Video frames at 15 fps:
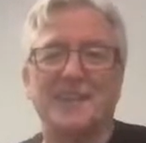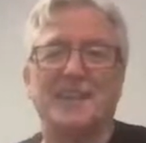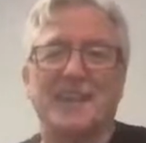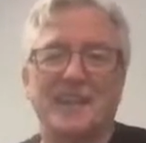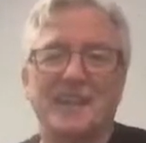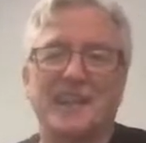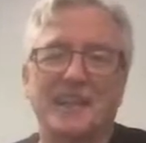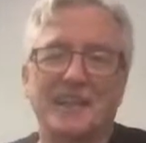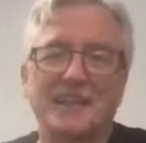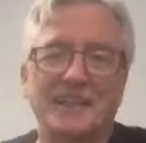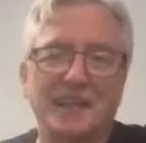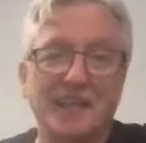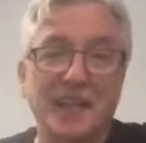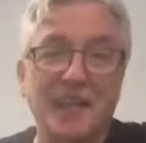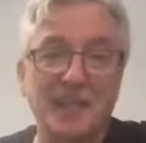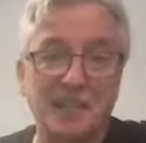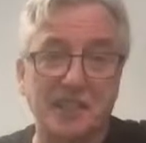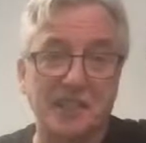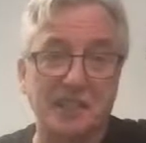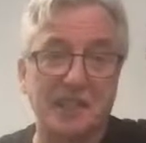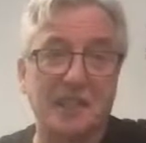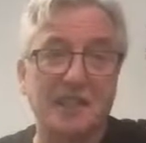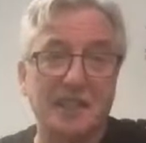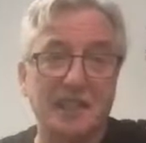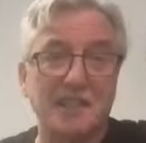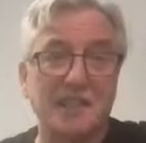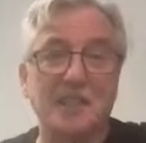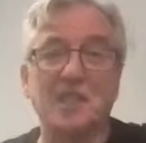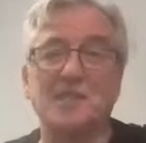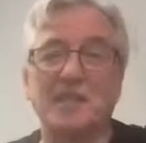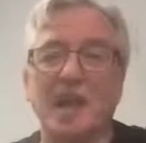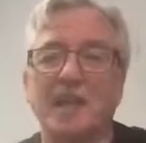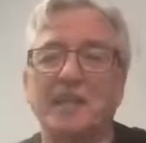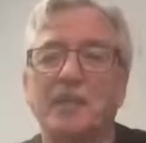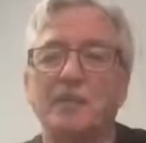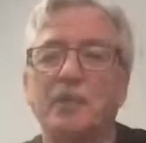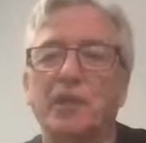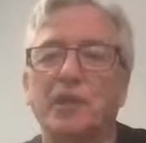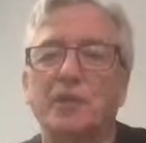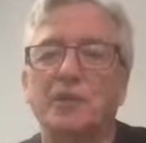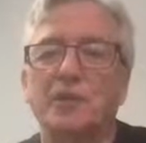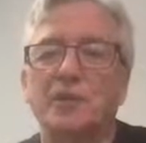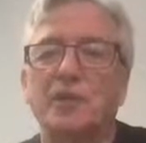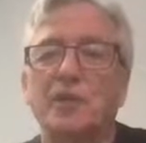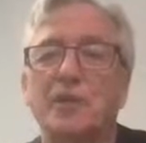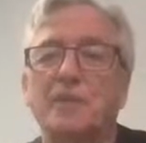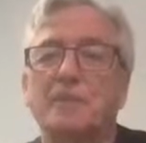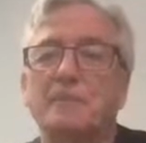And that's exactly what goes on.